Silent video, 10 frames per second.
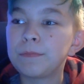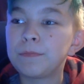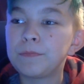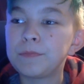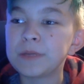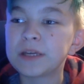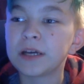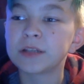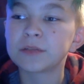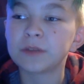Because
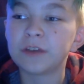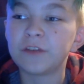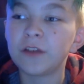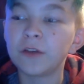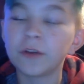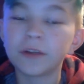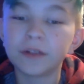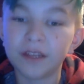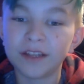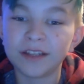if Hillary
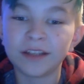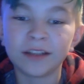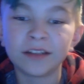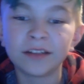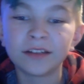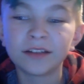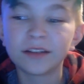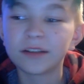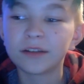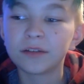Clinton
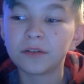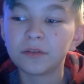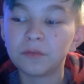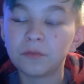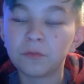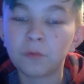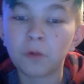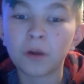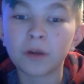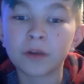won,
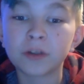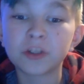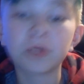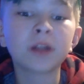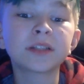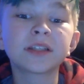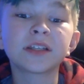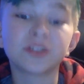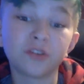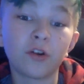she wants this
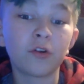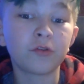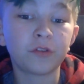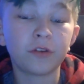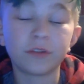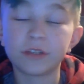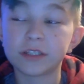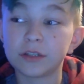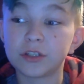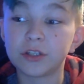
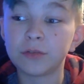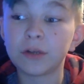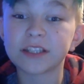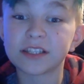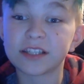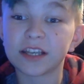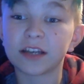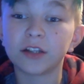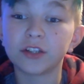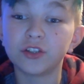thing called
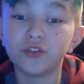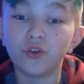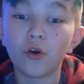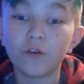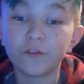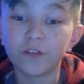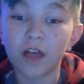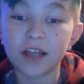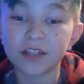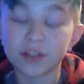a no-fly
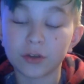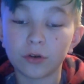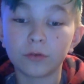zone